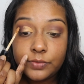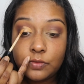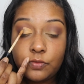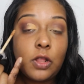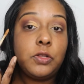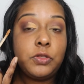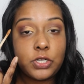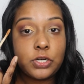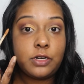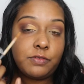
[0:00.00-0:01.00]
Follow the
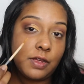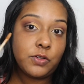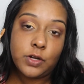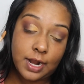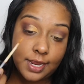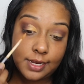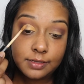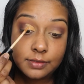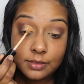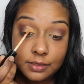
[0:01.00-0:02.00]
curve of your eye.
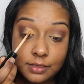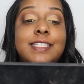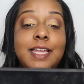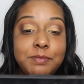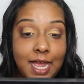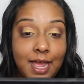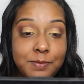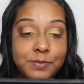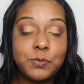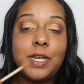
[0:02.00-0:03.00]

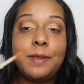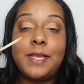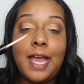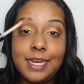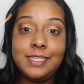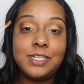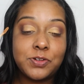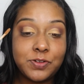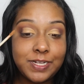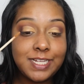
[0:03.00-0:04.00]
Sometimes when I'm cutting the
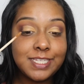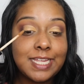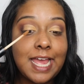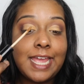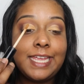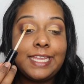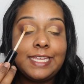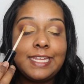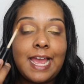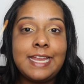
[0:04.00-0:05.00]
crease, I
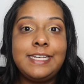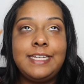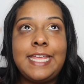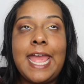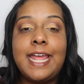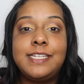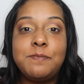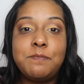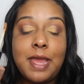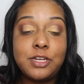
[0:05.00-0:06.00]
can't
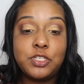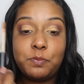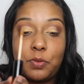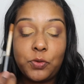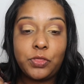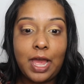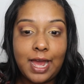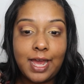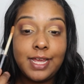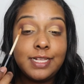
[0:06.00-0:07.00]
match both
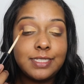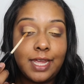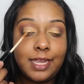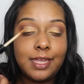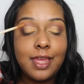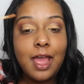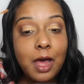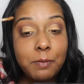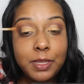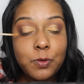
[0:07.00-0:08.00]
eyes. Like
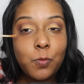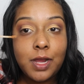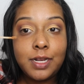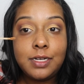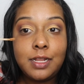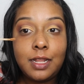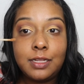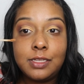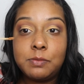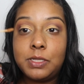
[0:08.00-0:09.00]
I'll make one a
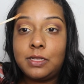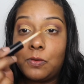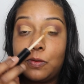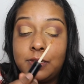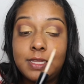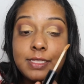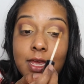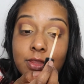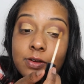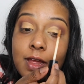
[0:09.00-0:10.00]
little bit lower than the
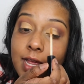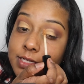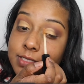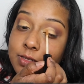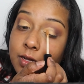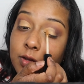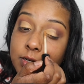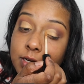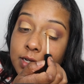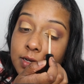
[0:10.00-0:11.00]
other eye. So
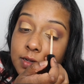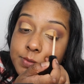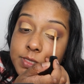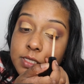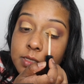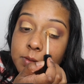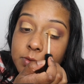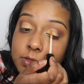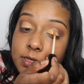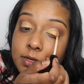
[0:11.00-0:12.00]
now I'm just a little bit
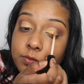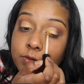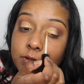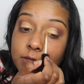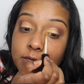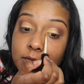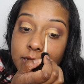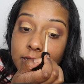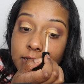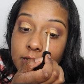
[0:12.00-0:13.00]
more careful, and like